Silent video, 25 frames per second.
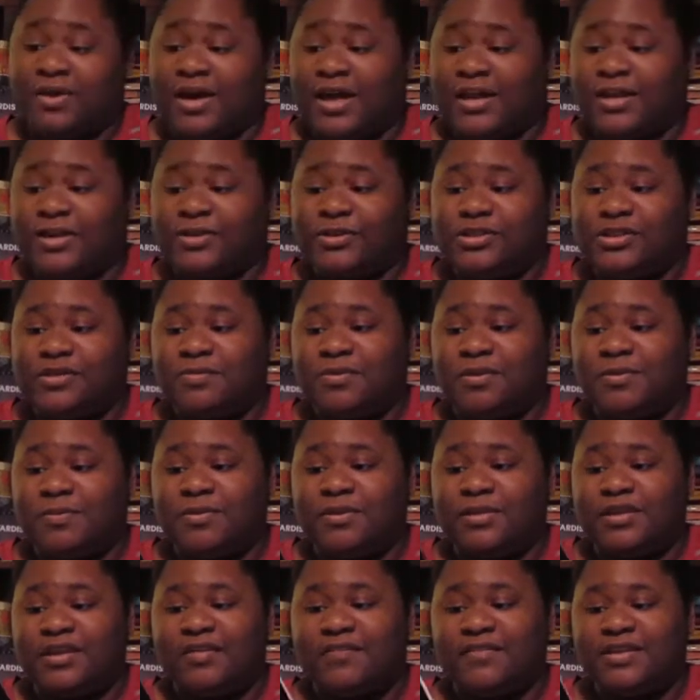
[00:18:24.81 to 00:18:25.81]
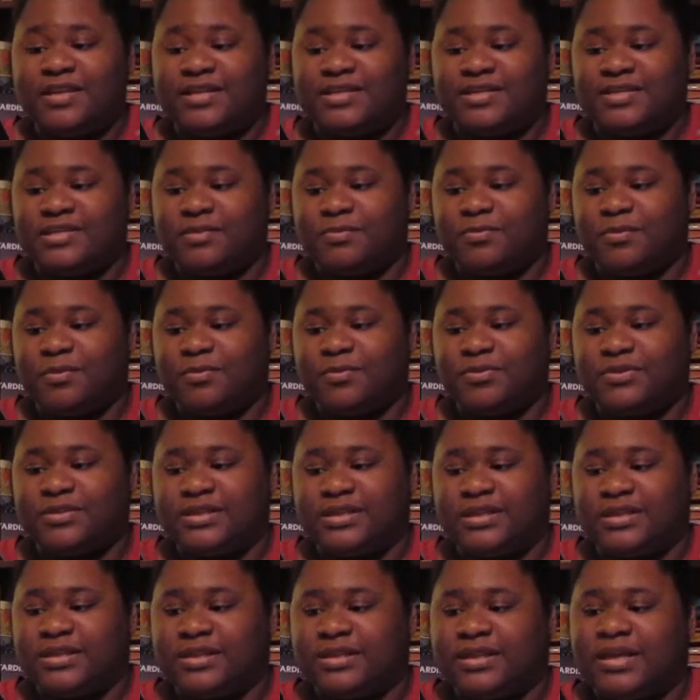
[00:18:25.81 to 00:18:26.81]
I know some people loved it and some people
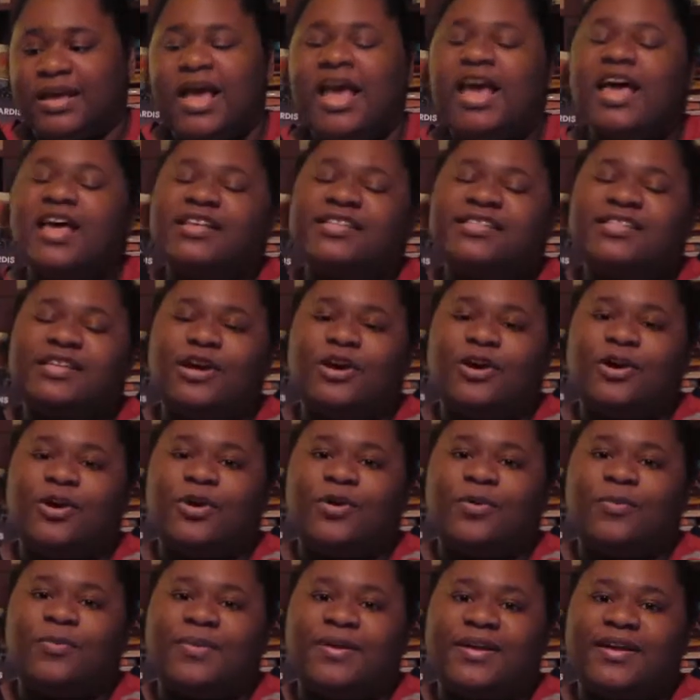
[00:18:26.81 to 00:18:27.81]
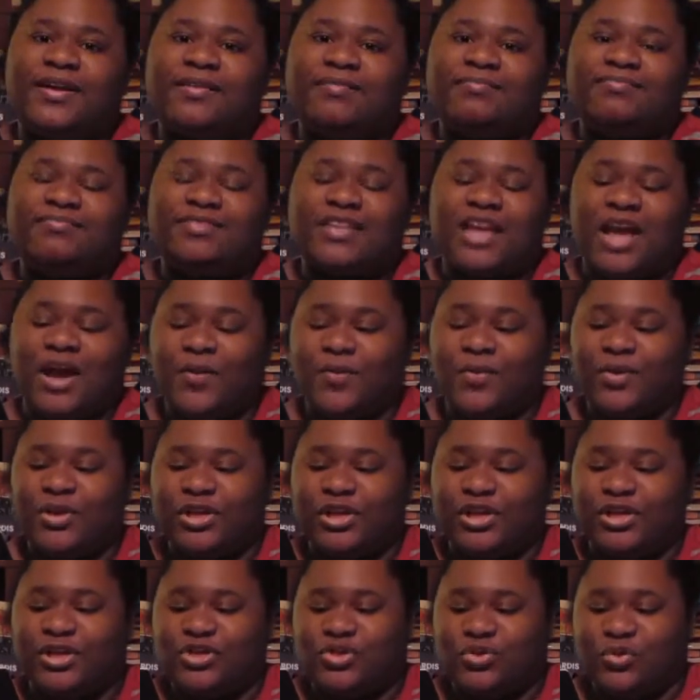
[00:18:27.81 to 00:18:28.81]
didn't, but I
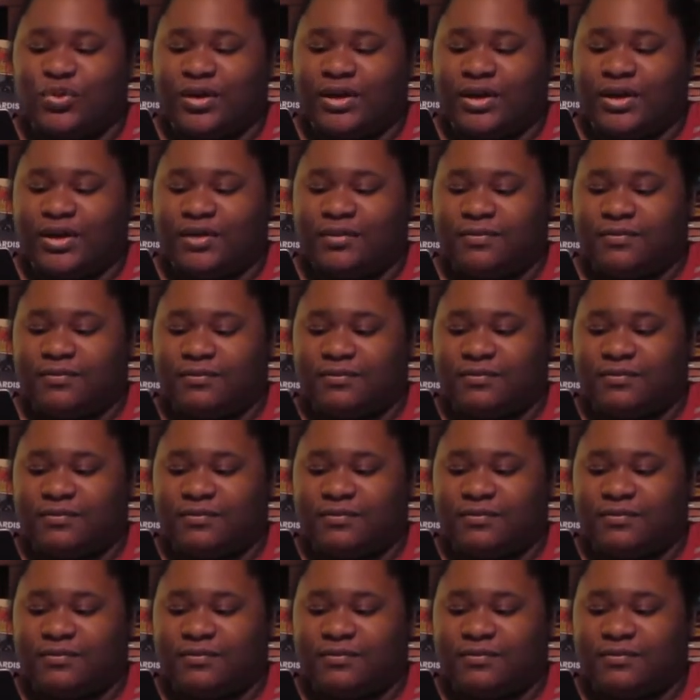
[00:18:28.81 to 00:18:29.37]
really enjoyed it,